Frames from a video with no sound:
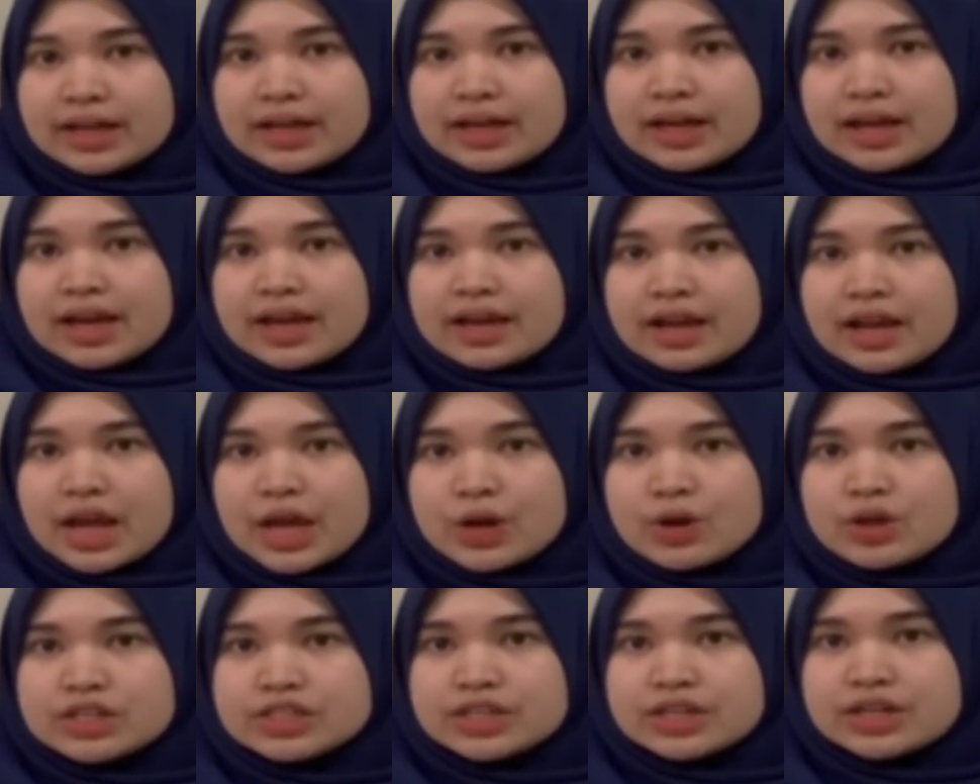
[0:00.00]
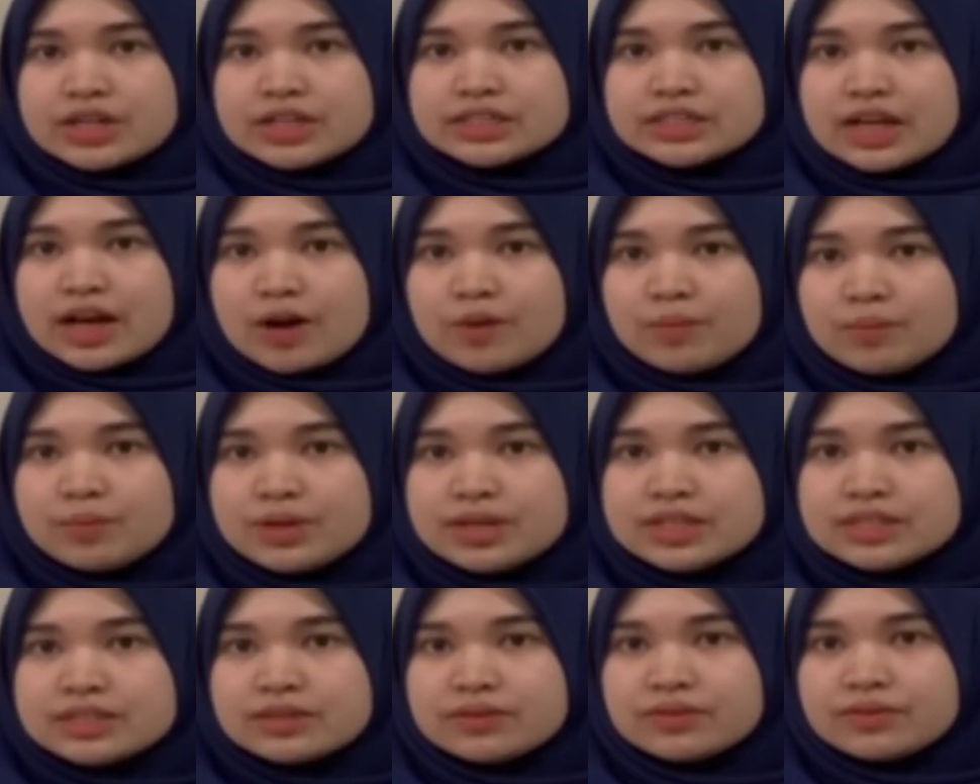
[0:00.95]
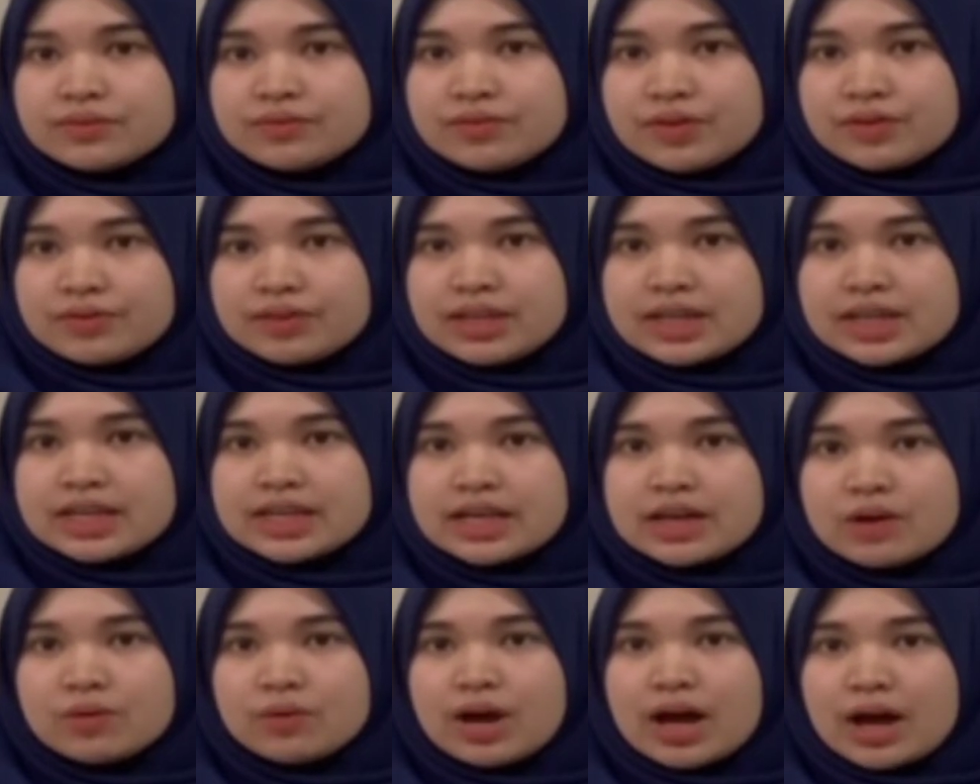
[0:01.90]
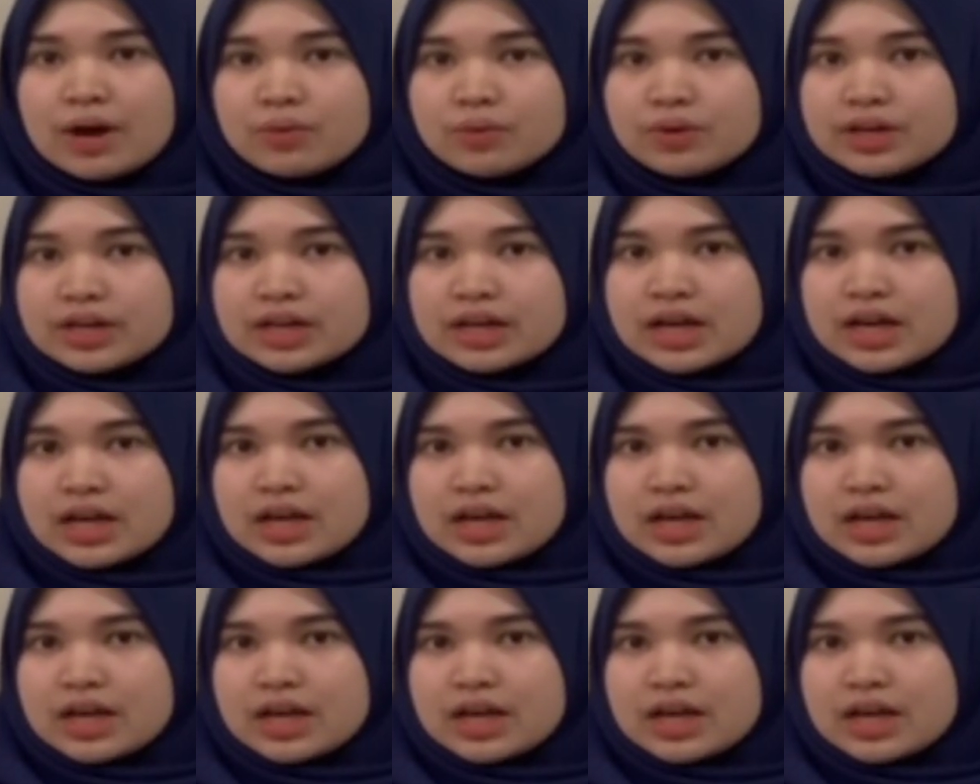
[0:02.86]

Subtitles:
and annual generation output is 50 GWh.